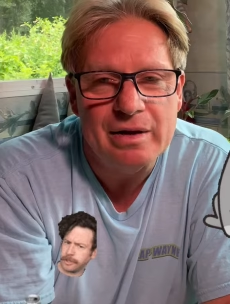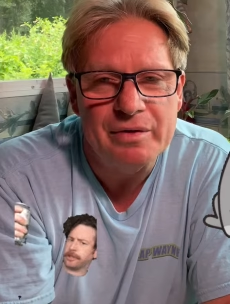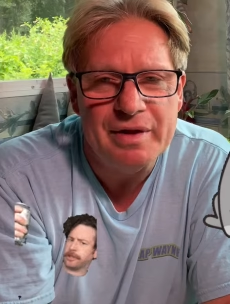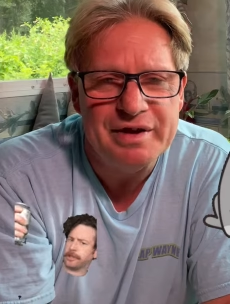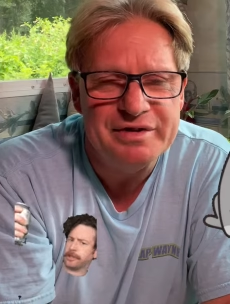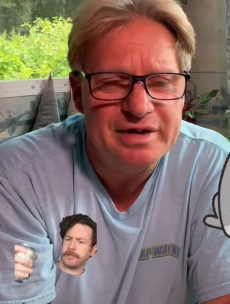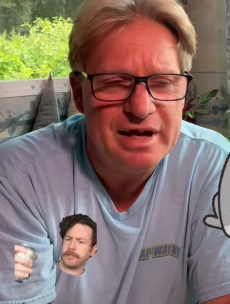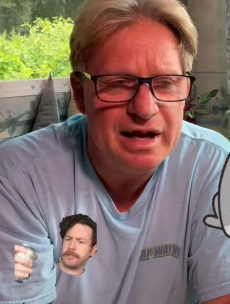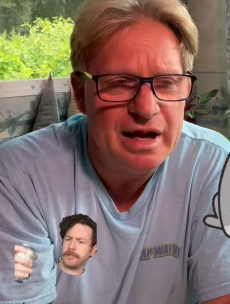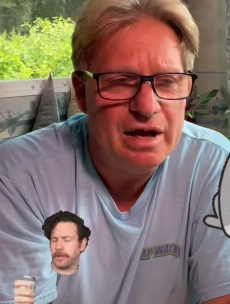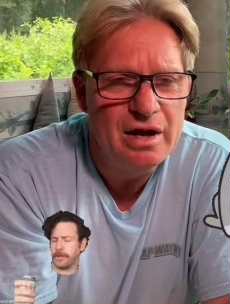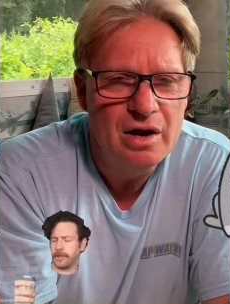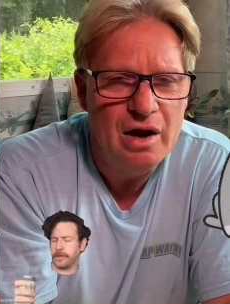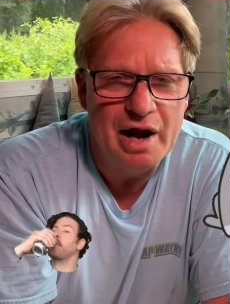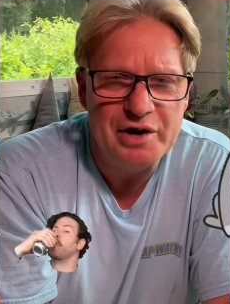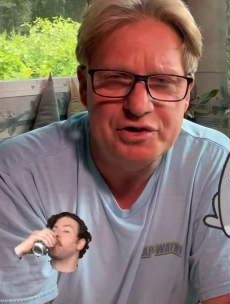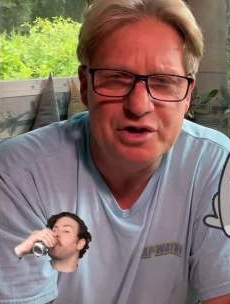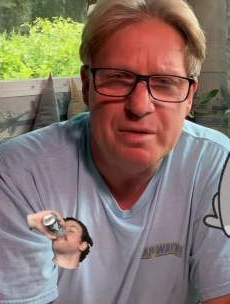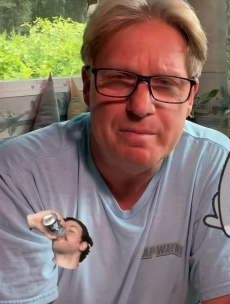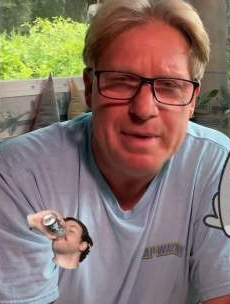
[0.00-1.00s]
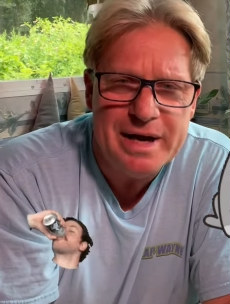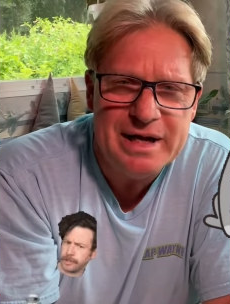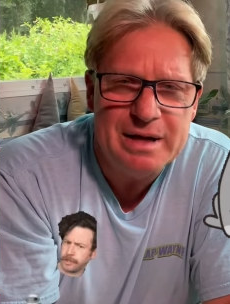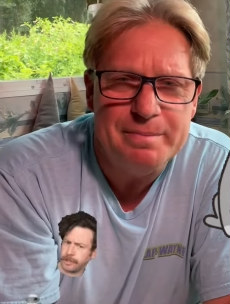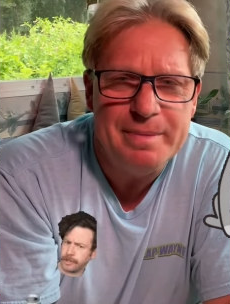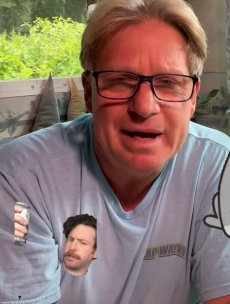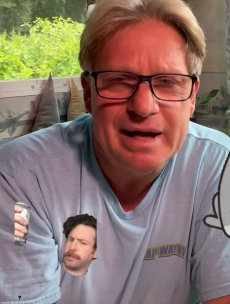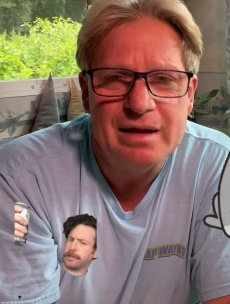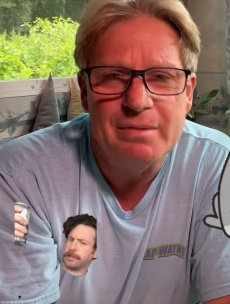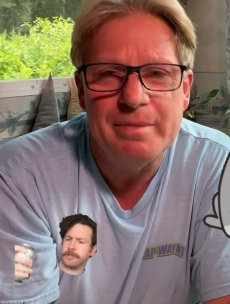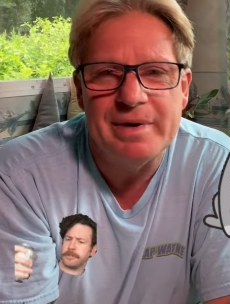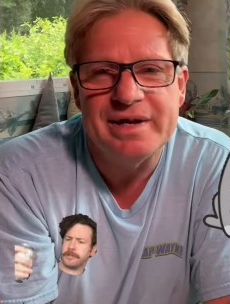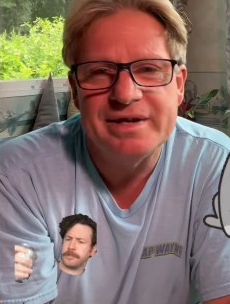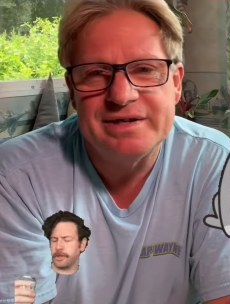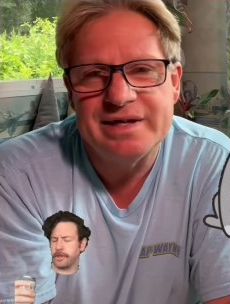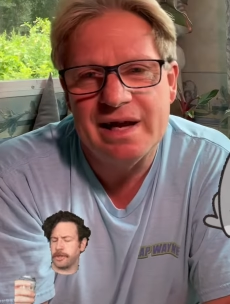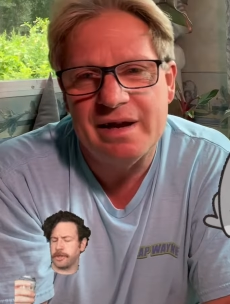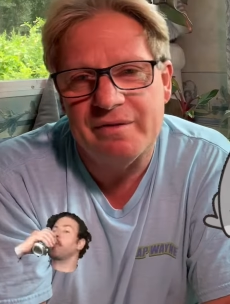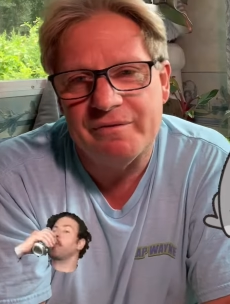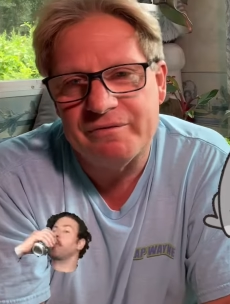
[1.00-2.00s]
They said I, I should have made the bagel
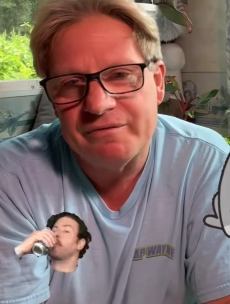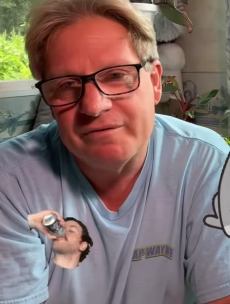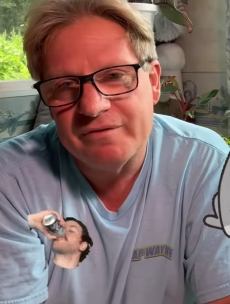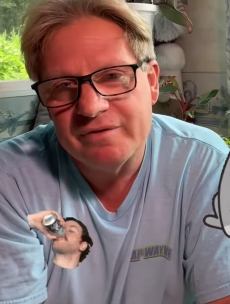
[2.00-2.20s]
myself.